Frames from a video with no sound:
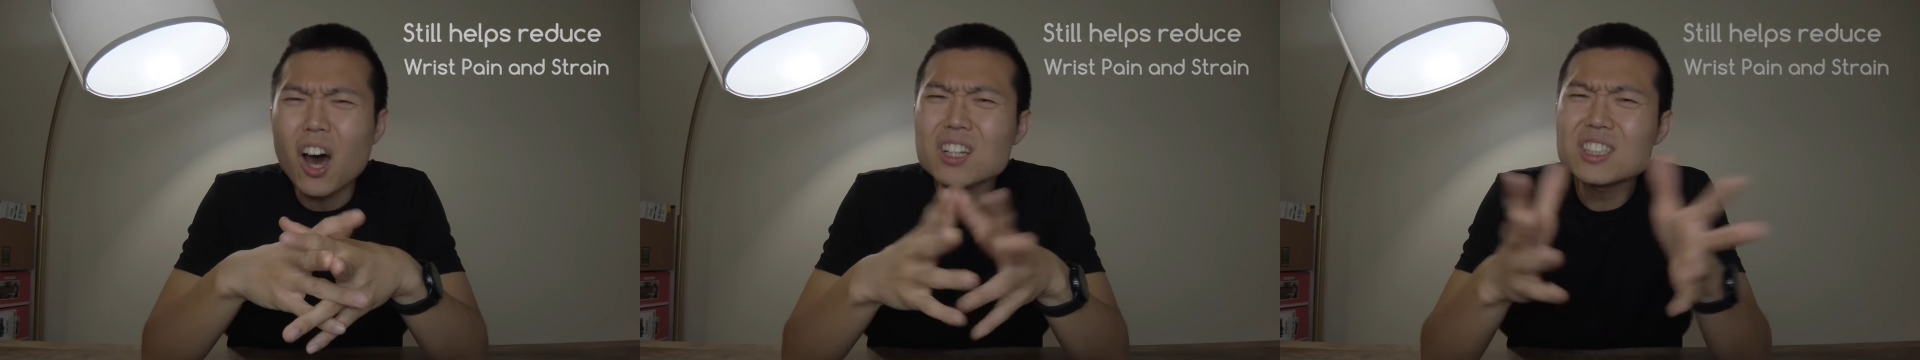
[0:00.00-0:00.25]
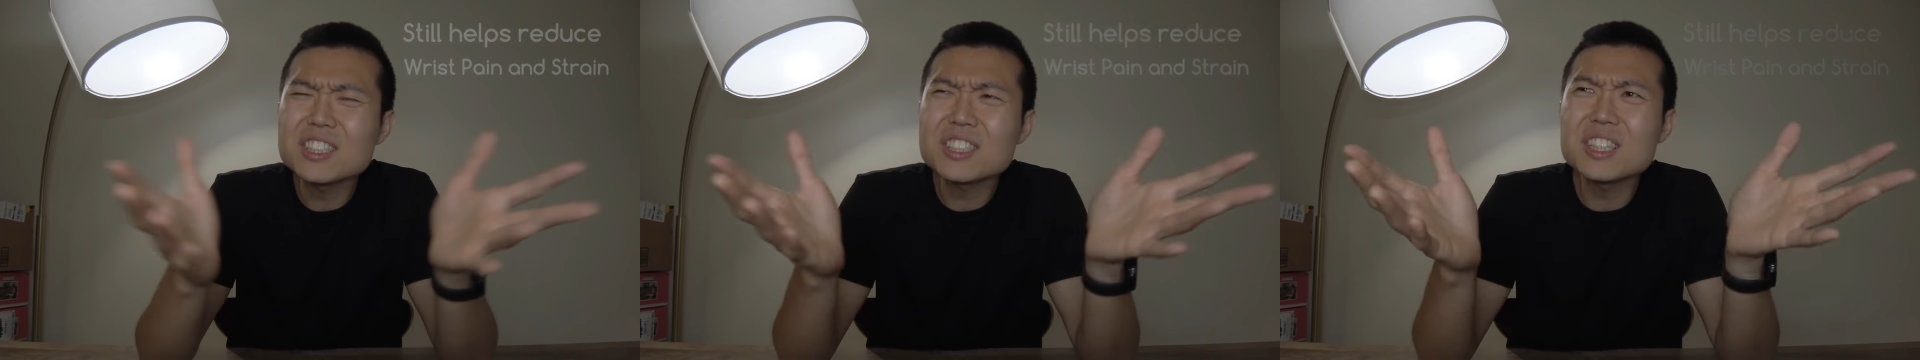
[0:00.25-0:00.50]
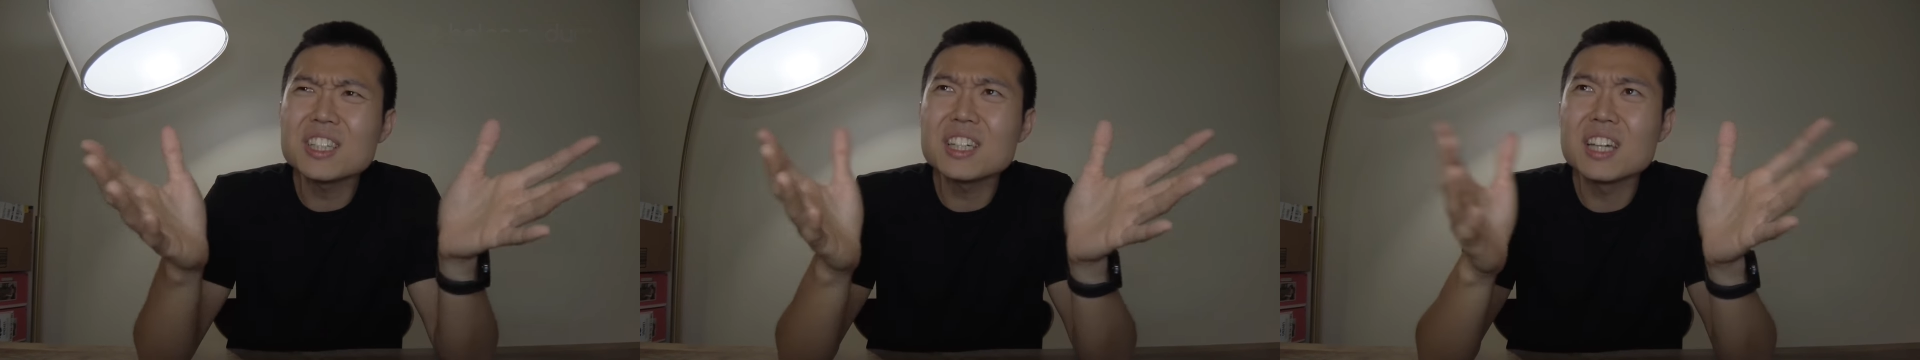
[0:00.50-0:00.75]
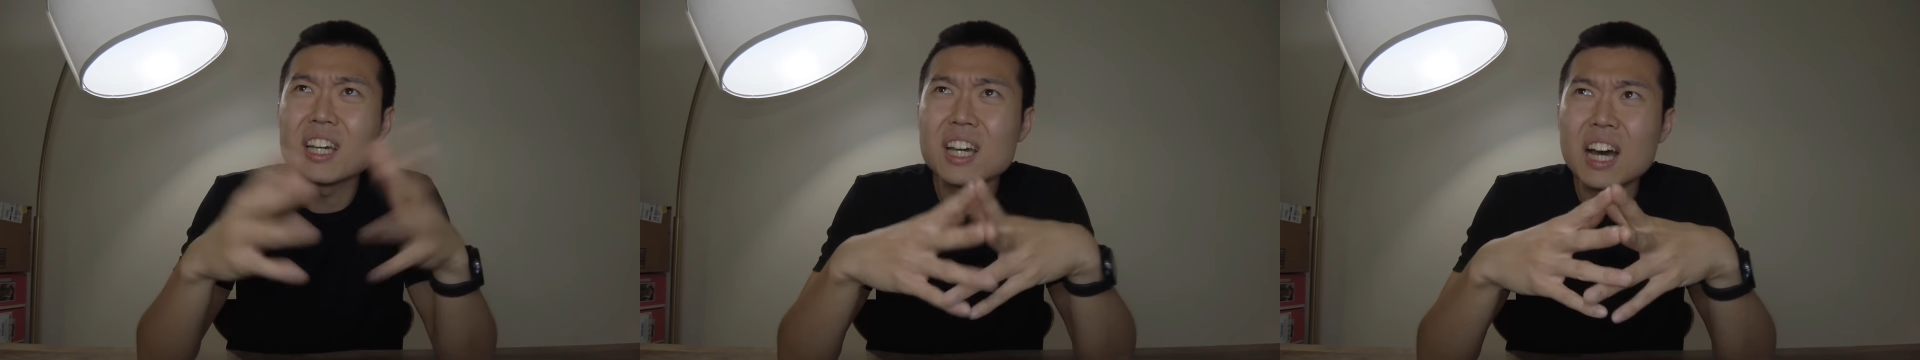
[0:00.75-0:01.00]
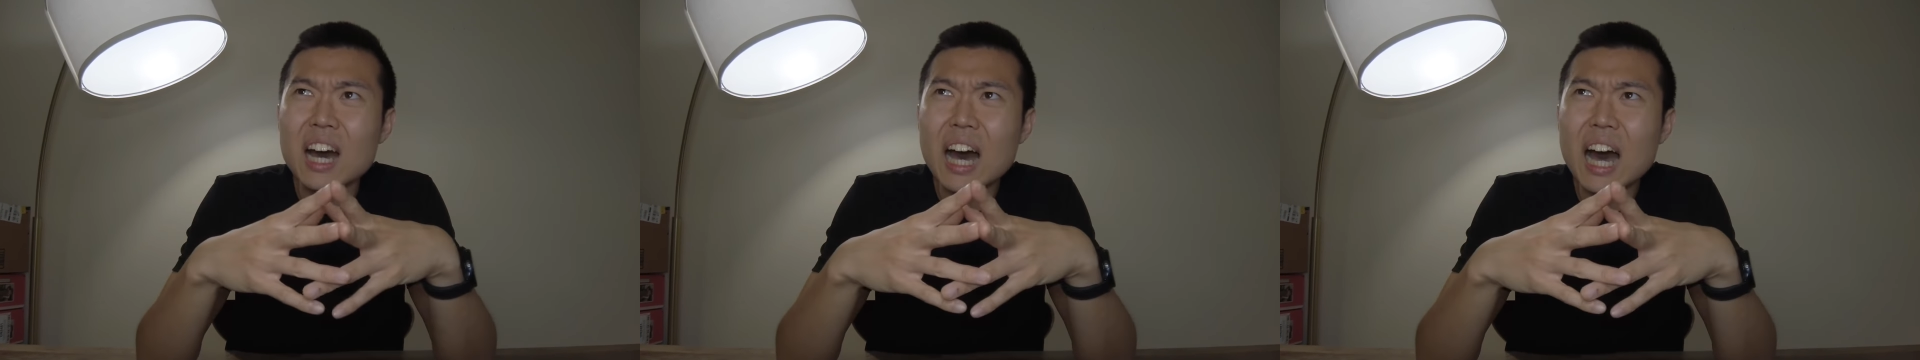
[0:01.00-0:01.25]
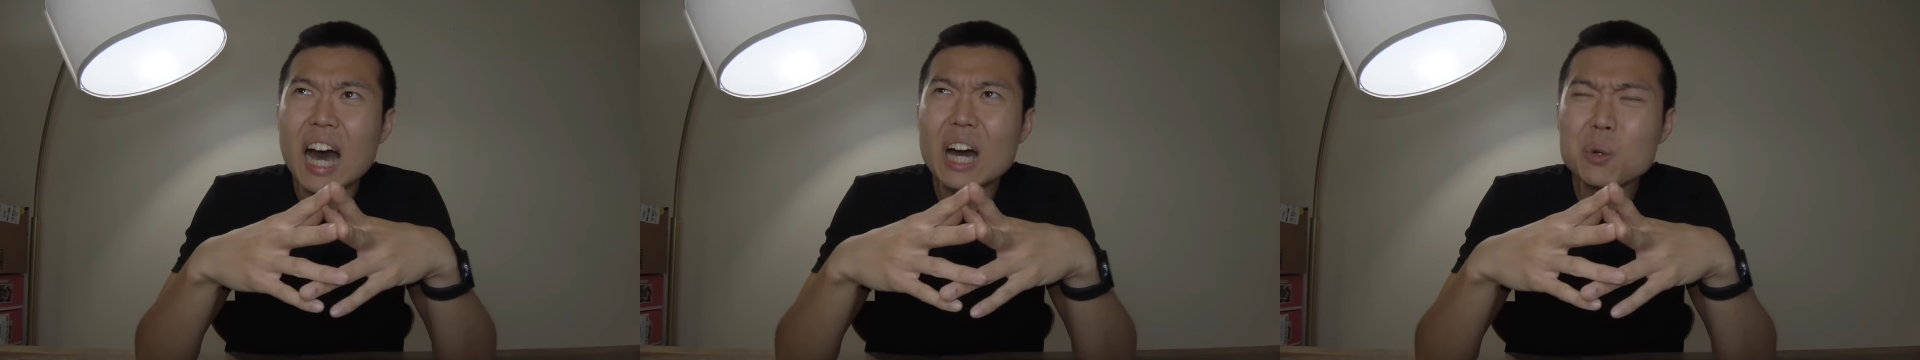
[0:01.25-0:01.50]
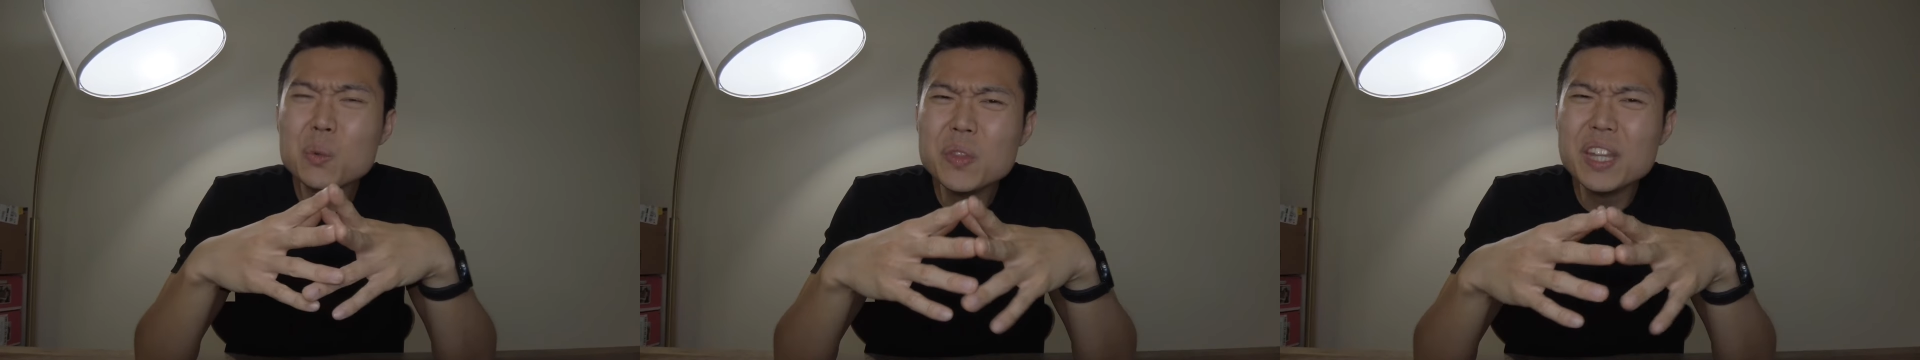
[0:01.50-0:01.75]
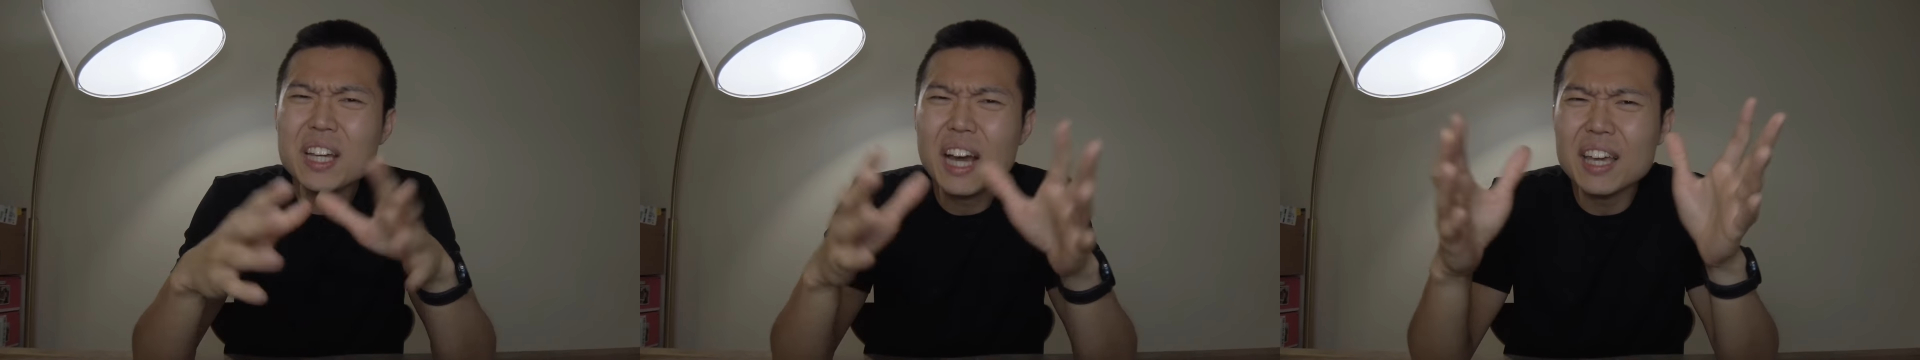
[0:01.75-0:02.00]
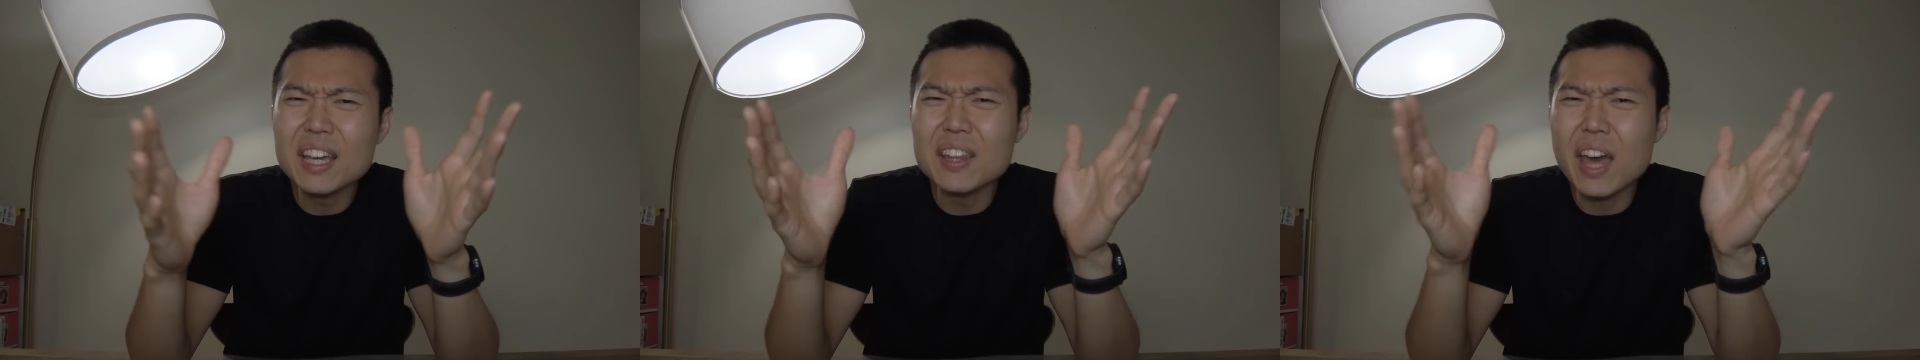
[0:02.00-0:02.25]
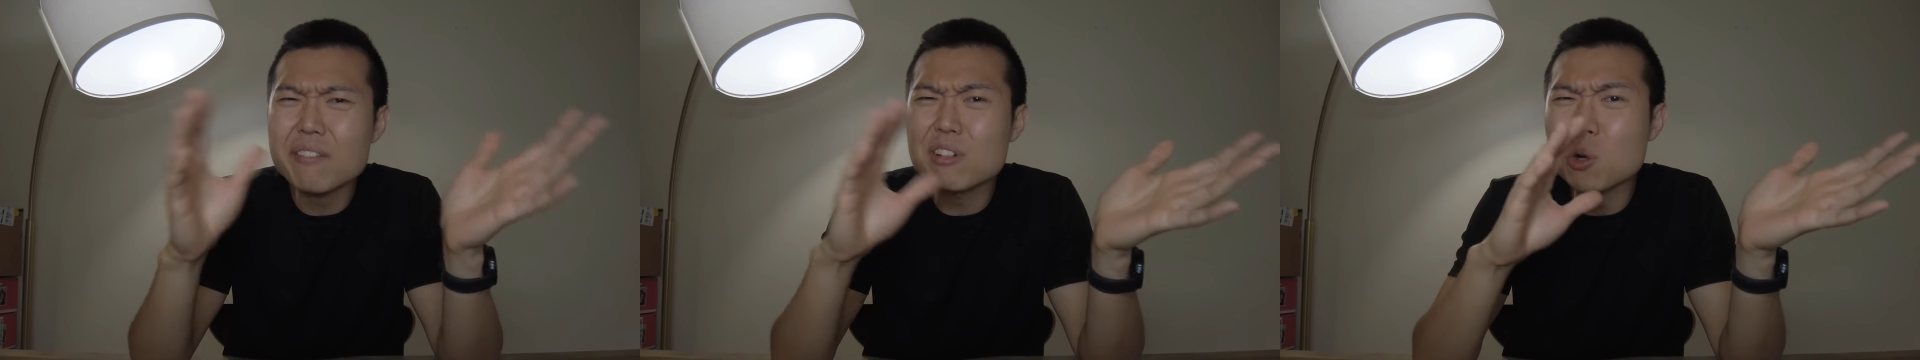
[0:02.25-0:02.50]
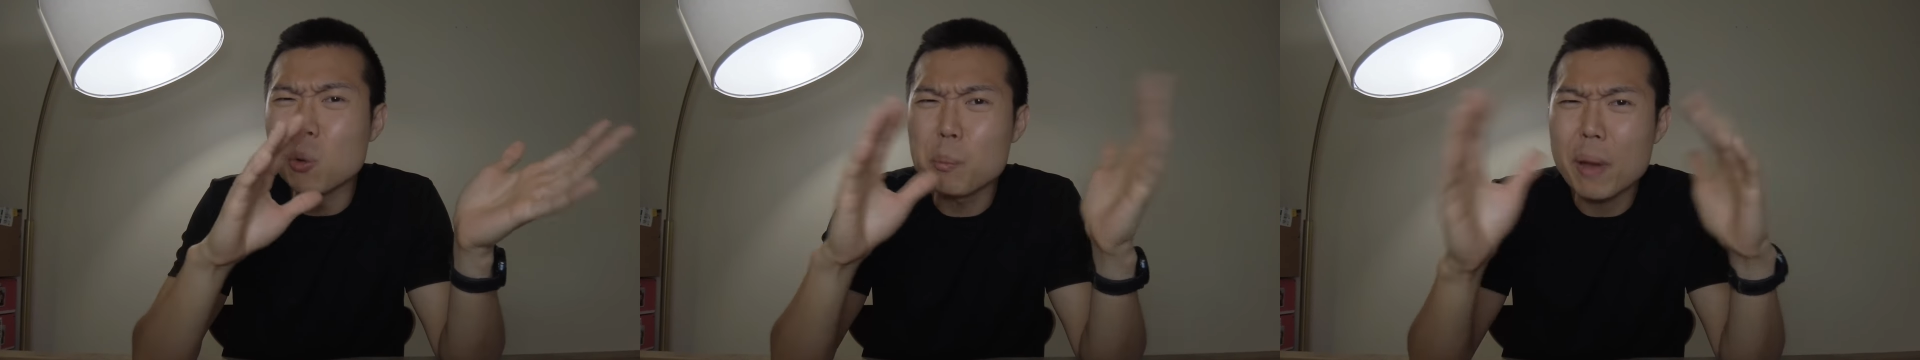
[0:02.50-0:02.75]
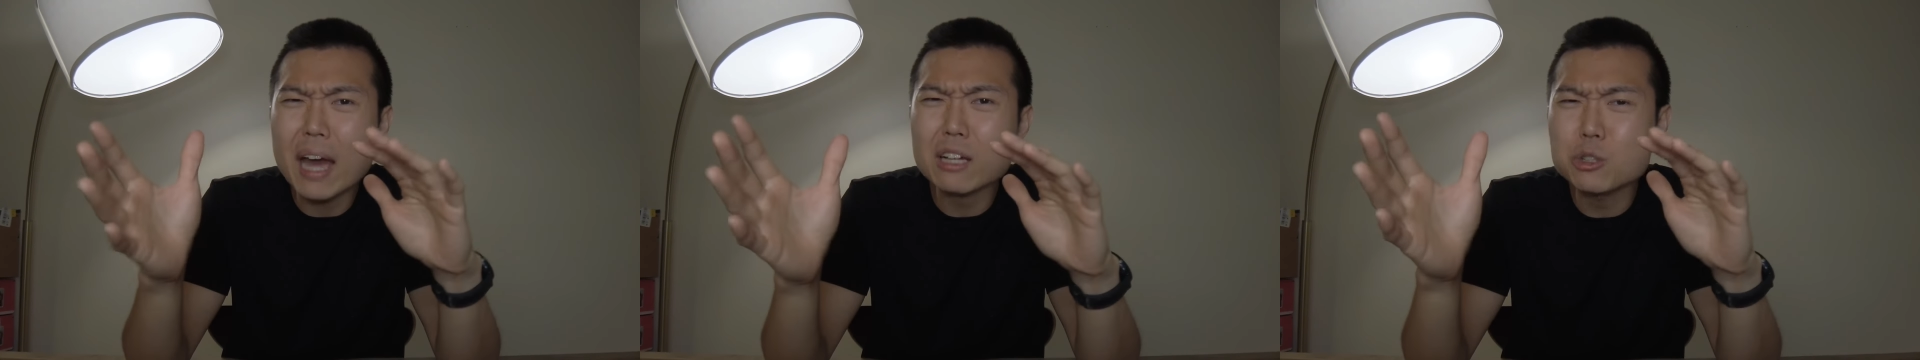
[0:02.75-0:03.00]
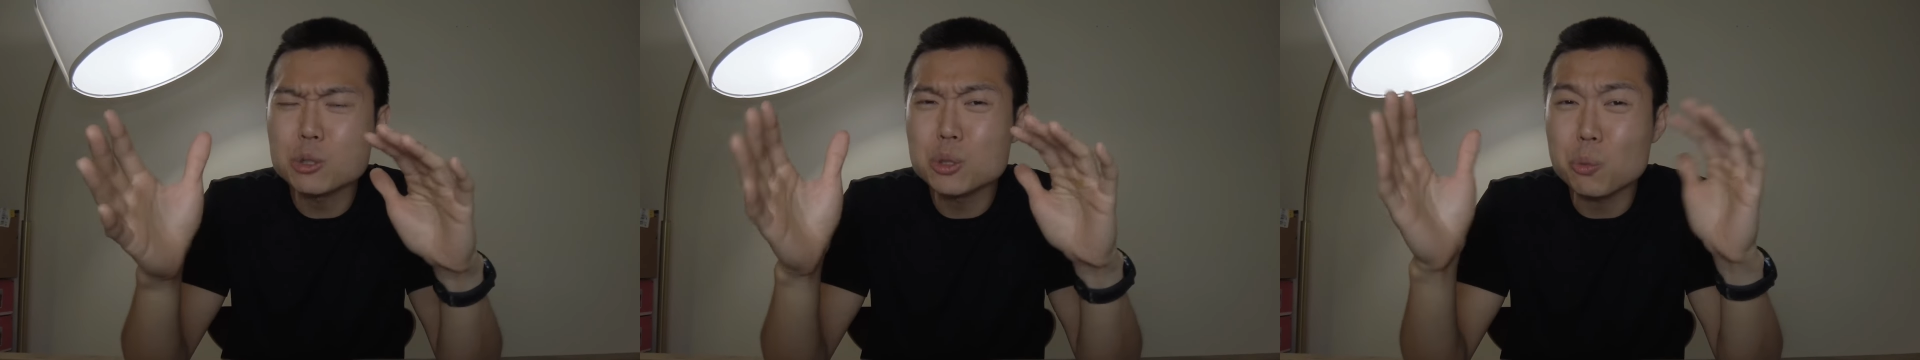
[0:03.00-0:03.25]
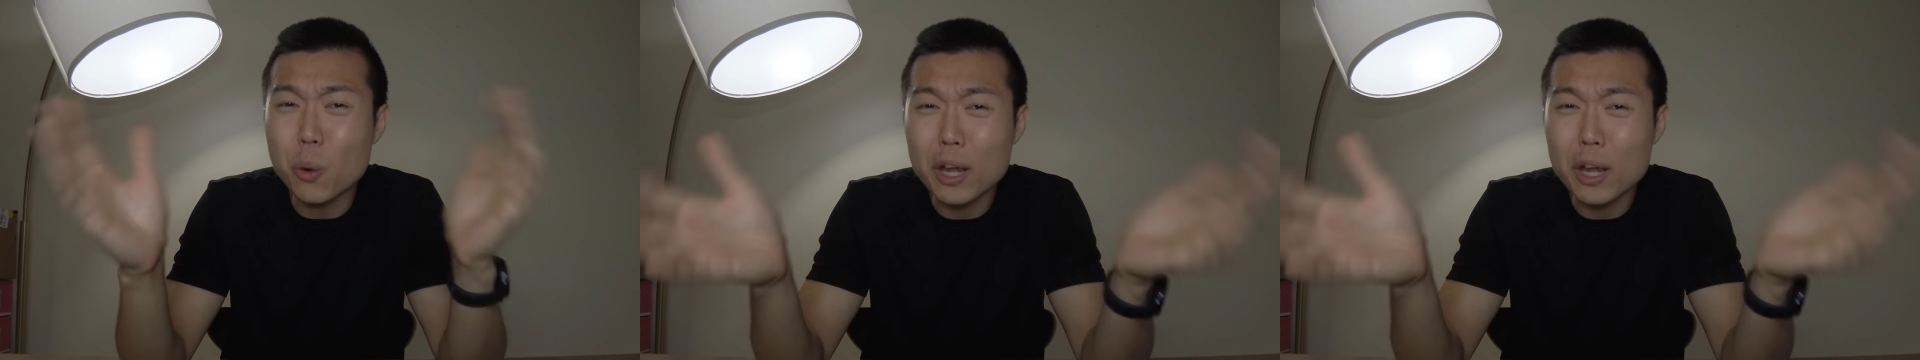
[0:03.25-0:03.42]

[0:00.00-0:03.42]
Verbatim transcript: Honestly, I don't think I can ever go back to the